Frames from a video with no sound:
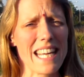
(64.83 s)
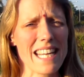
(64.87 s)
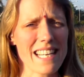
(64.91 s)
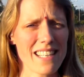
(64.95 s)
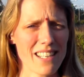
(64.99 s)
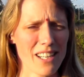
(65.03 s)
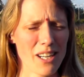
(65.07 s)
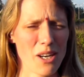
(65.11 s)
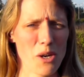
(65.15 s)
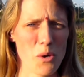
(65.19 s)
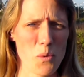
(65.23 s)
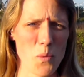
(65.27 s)

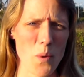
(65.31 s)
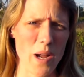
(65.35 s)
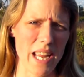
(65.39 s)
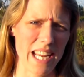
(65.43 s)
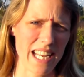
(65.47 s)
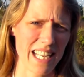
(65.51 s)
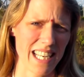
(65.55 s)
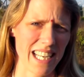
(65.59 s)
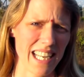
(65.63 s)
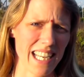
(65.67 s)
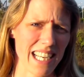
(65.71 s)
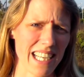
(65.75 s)
Inner
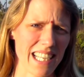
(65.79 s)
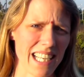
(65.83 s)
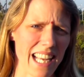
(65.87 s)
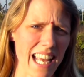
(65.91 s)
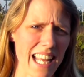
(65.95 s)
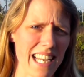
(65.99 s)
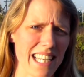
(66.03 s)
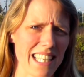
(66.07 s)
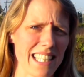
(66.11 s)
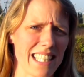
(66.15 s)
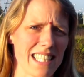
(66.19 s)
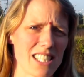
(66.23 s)
Awakening
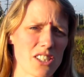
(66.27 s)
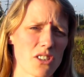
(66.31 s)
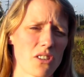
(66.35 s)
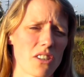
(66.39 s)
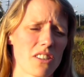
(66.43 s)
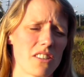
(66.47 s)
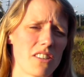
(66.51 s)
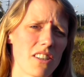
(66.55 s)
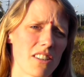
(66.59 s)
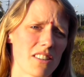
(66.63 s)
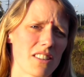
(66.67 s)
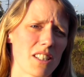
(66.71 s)
and it is
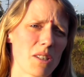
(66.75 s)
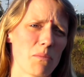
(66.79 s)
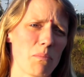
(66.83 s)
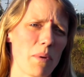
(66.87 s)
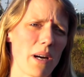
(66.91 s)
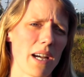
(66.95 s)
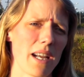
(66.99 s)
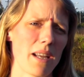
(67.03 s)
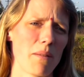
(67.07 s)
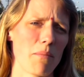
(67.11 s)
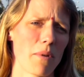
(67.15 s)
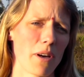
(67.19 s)
conducted
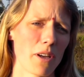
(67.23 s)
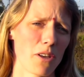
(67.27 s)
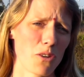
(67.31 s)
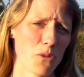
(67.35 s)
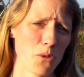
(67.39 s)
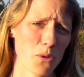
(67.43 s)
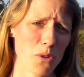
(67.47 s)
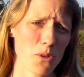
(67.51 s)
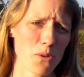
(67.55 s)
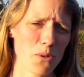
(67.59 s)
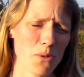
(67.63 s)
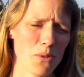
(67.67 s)
by my
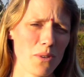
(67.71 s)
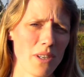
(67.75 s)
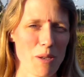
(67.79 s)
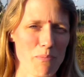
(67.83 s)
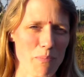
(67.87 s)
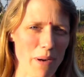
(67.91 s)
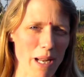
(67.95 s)
guru,